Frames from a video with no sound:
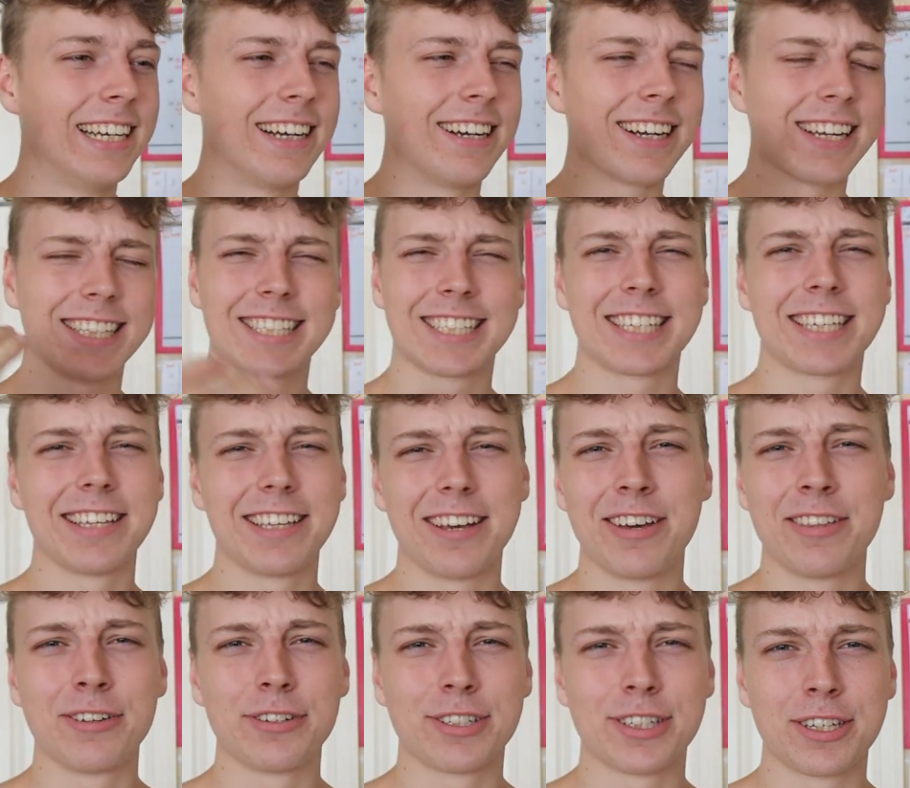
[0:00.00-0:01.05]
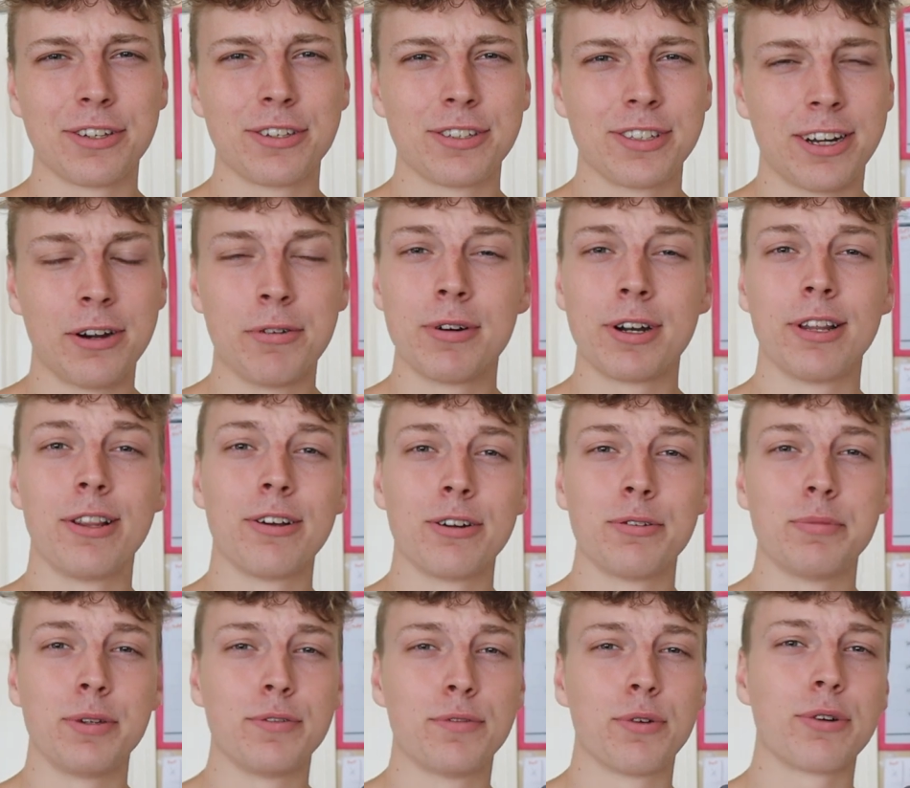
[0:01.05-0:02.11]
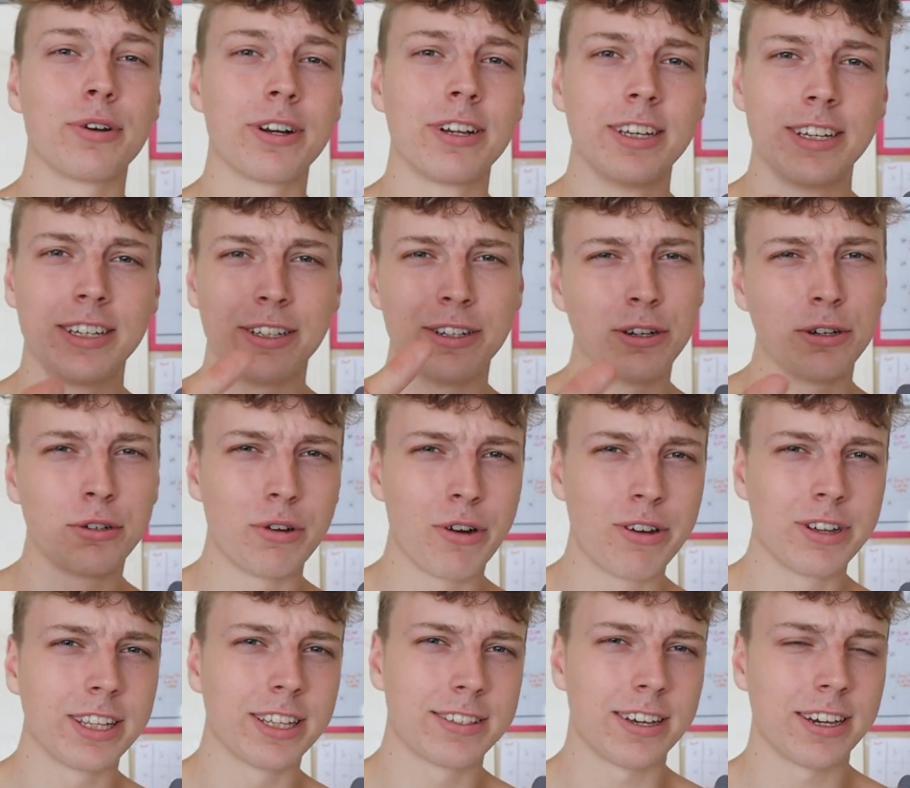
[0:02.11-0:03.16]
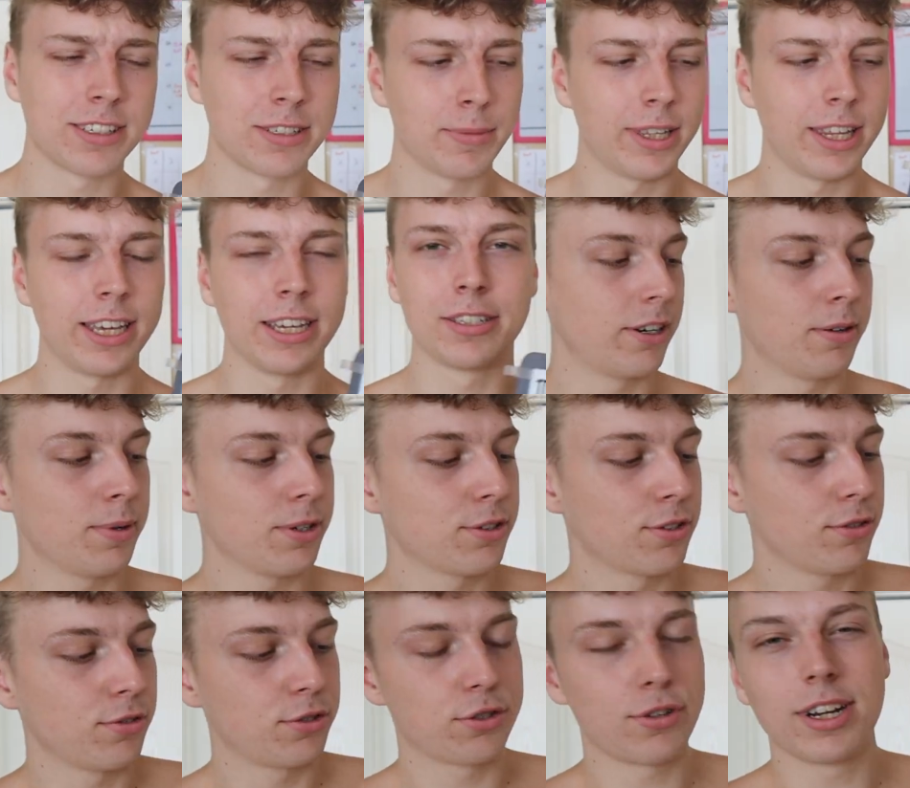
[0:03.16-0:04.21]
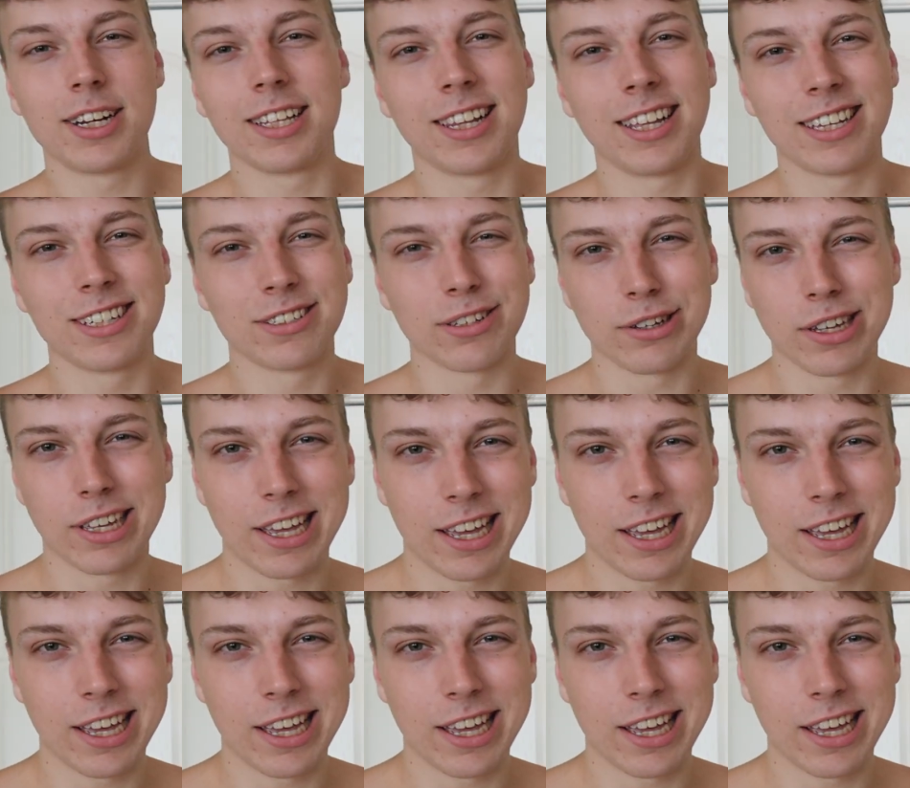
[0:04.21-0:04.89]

I got sk- other skills that I want to learn before you know growing the size of my leg and I'm also training legs